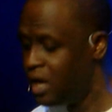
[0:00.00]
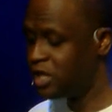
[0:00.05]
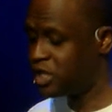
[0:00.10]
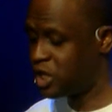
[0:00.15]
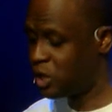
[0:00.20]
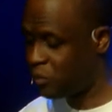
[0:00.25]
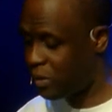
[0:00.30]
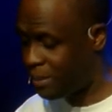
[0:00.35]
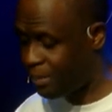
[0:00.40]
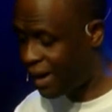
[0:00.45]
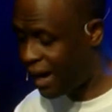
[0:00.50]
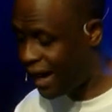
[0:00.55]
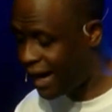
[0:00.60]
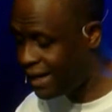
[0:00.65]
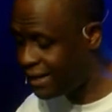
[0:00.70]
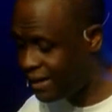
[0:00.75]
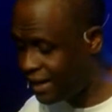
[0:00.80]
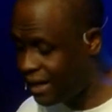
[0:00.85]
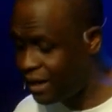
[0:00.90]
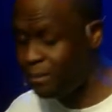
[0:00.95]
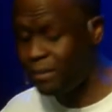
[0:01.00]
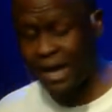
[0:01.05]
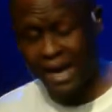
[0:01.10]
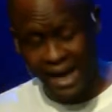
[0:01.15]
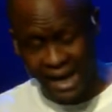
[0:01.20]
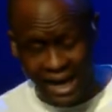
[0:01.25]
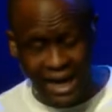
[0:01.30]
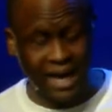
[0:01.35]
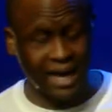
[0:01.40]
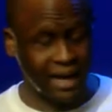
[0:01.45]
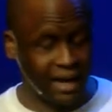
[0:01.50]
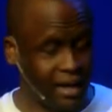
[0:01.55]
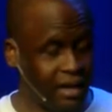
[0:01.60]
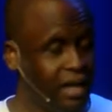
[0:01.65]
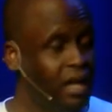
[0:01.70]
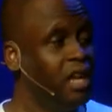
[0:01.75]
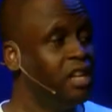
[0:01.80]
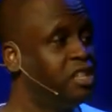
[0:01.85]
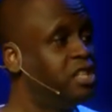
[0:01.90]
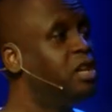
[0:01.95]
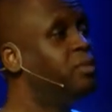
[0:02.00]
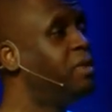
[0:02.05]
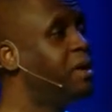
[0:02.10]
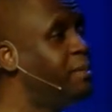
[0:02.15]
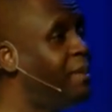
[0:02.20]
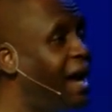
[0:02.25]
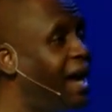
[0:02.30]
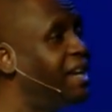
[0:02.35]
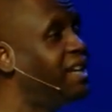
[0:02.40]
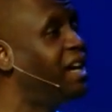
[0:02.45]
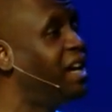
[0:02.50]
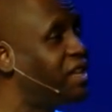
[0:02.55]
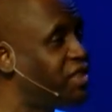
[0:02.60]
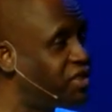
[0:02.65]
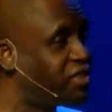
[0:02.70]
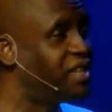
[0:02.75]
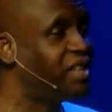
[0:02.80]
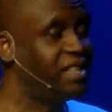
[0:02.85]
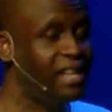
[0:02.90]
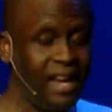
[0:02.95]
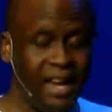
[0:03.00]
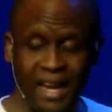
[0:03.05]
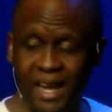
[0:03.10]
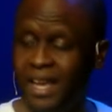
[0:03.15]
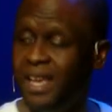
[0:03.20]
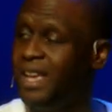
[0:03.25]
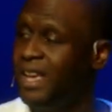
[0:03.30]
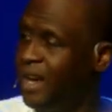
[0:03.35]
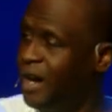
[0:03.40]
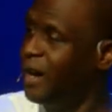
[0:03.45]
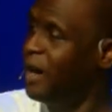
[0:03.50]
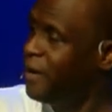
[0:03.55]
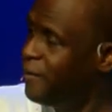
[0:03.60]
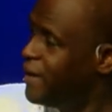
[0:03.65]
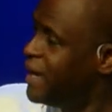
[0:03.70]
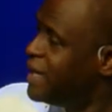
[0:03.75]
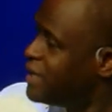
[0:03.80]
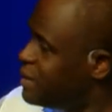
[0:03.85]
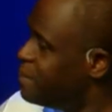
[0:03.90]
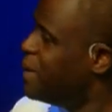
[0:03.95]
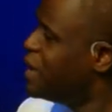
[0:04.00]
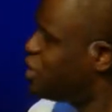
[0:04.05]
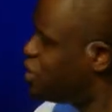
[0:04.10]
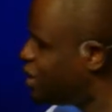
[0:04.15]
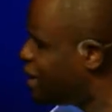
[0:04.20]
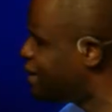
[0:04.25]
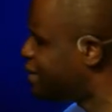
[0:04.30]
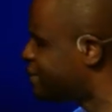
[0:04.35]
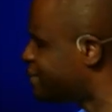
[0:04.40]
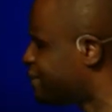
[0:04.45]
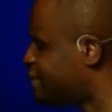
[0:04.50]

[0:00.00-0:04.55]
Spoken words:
to remind them and to remind us today of his mission.